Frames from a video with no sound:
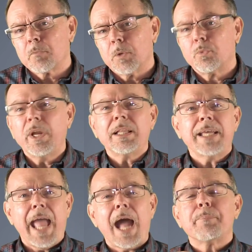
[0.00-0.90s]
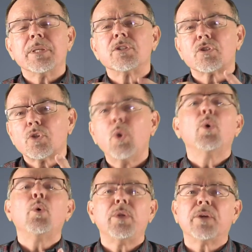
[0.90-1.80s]
really happens
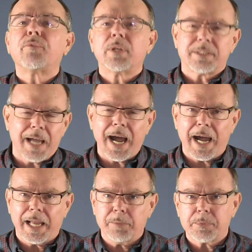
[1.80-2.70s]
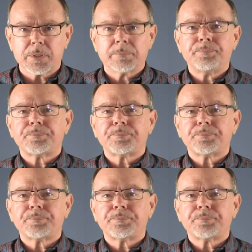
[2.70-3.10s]
two different times.